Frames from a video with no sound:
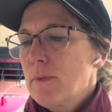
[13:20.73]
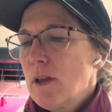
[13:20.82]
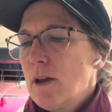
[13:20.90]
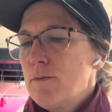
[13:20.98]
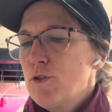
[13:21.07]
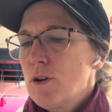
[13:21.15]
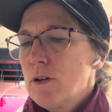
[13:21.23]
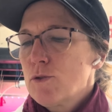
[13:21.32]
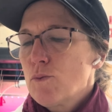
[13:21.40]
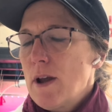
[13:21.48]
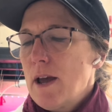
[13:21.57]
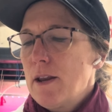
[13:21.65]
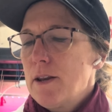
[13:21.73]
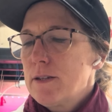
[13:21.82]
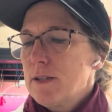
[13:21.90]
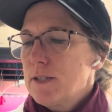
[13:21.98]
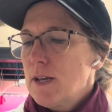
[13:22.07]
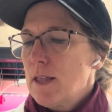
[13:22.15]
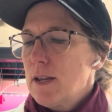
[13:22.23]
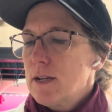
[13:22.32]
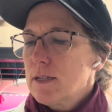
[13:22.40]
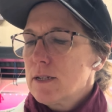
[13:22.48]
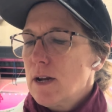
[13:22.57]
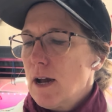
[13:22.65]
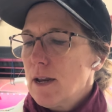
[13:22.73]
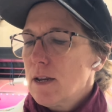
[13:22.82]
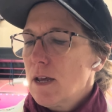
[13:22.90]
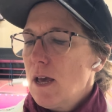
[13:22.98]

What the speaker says: I'm sure it's red. It doesn't say that it's not.